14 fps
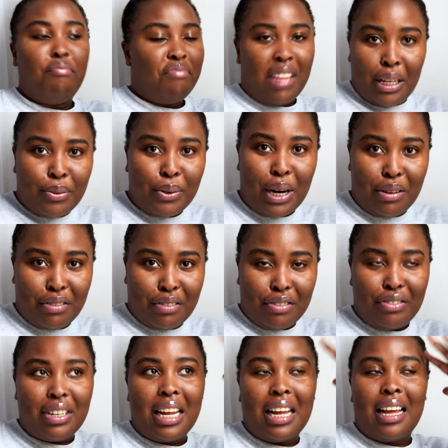That's what I used to
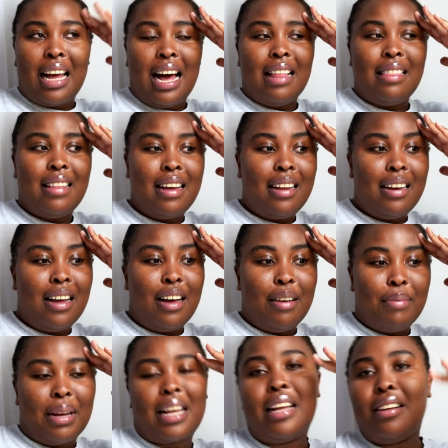drink, and then
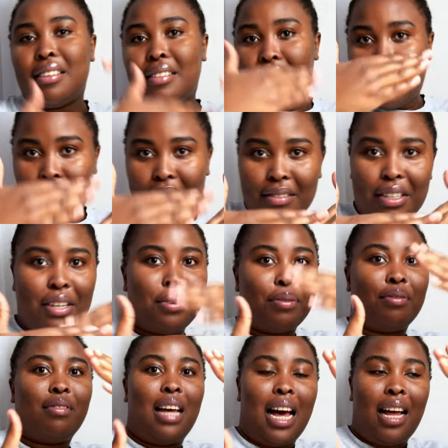um I kind of kind of you
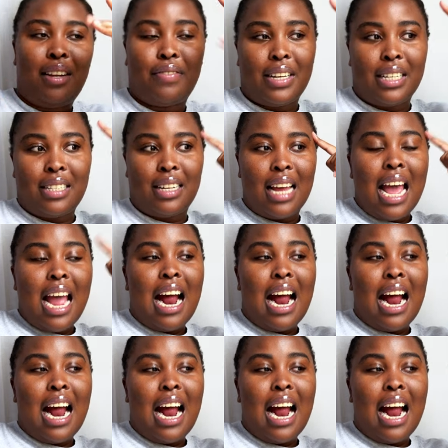know elevated.